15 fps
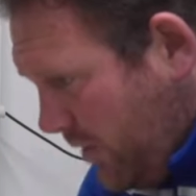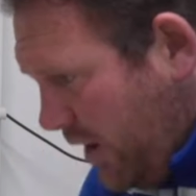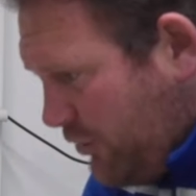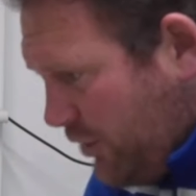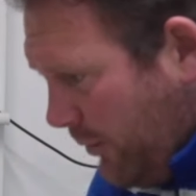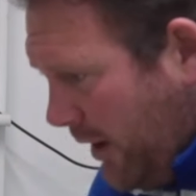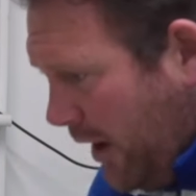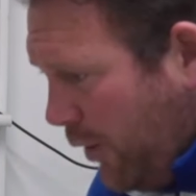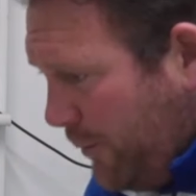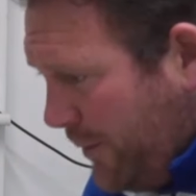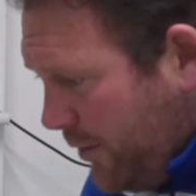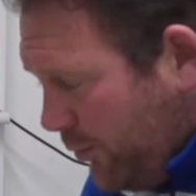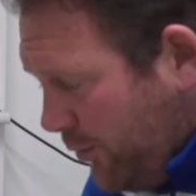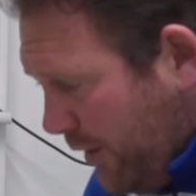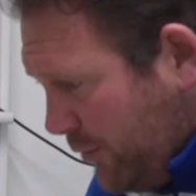So we're
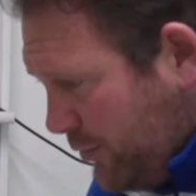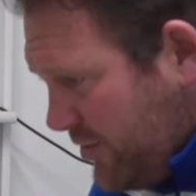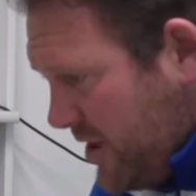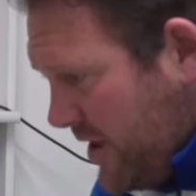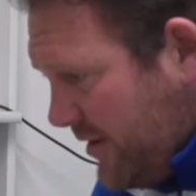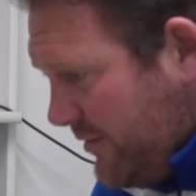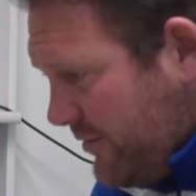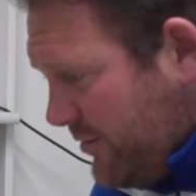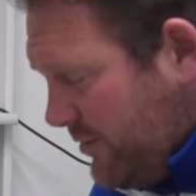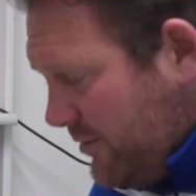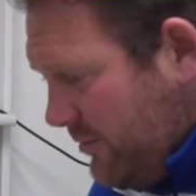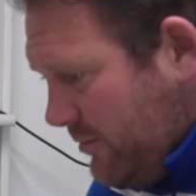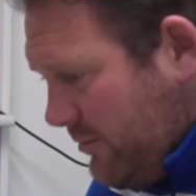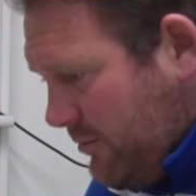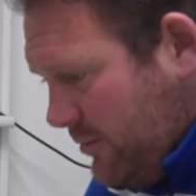hoping all those things,
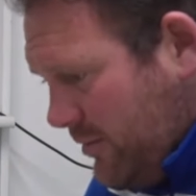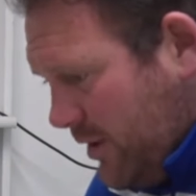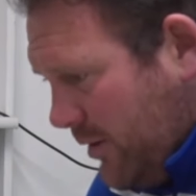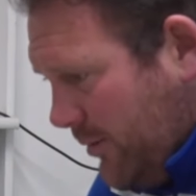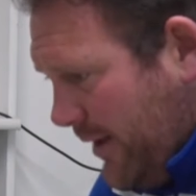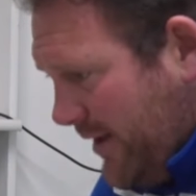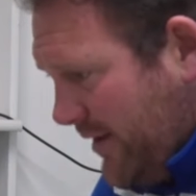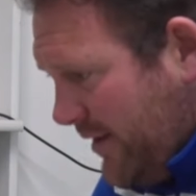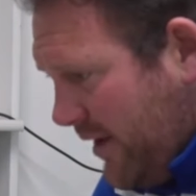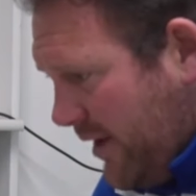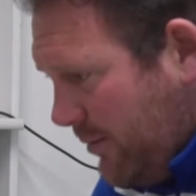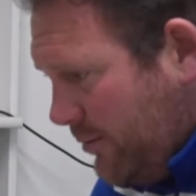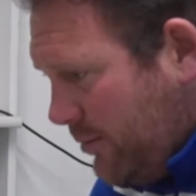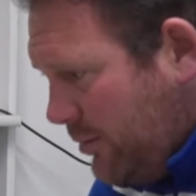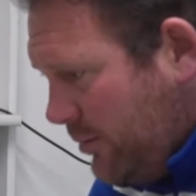you know, added
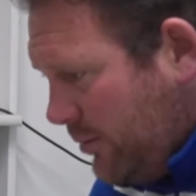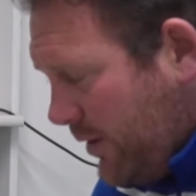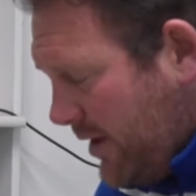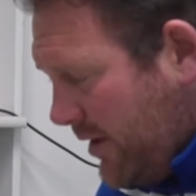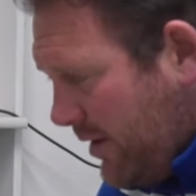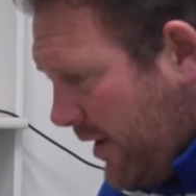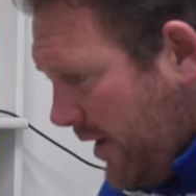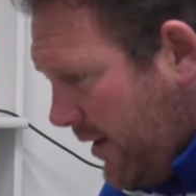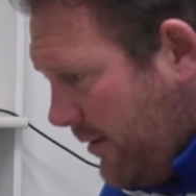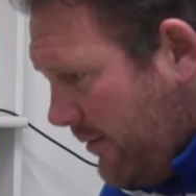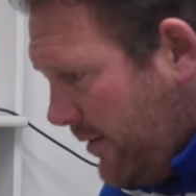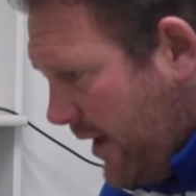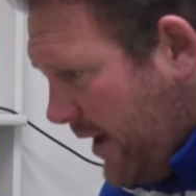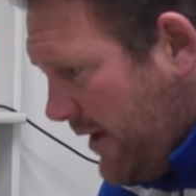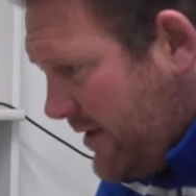up, we can get
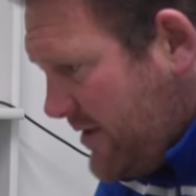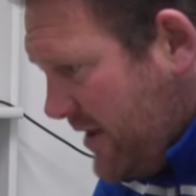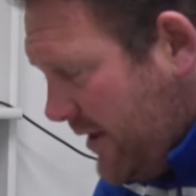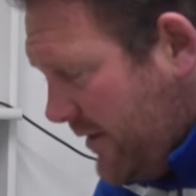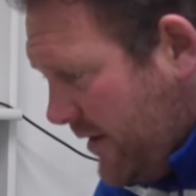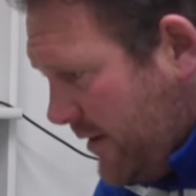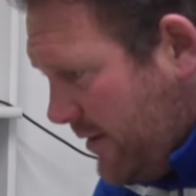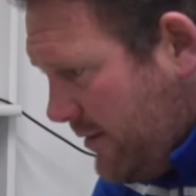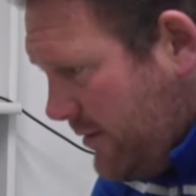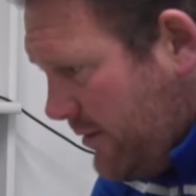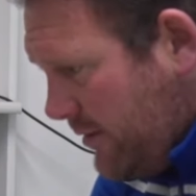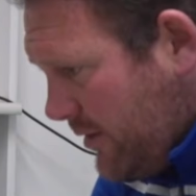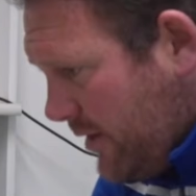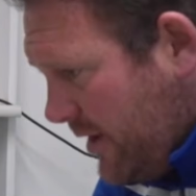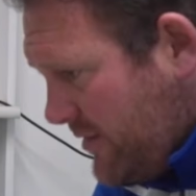Alex out there
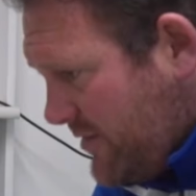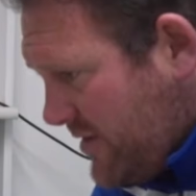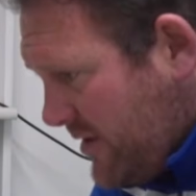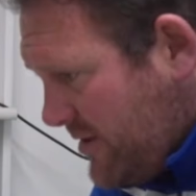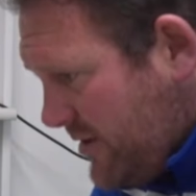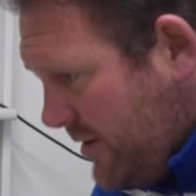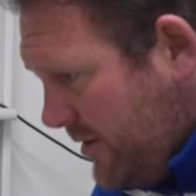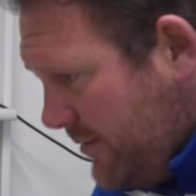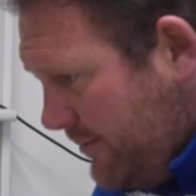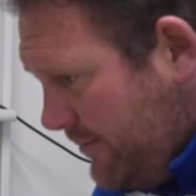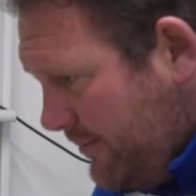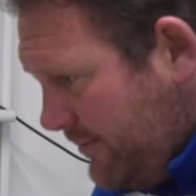again Saturday.